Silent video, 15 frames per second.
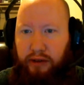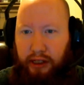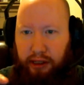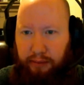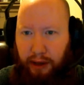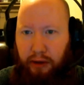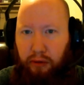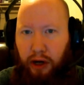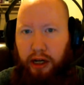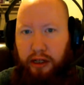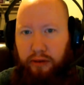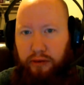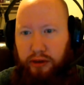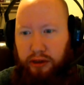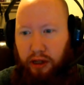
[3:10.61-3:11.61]
Like the main
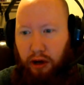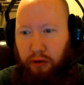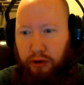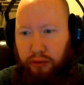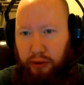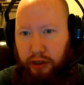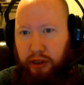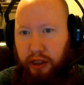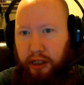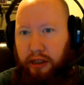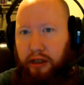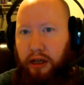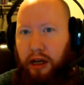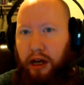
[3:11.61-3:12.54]
rock was always rendered in,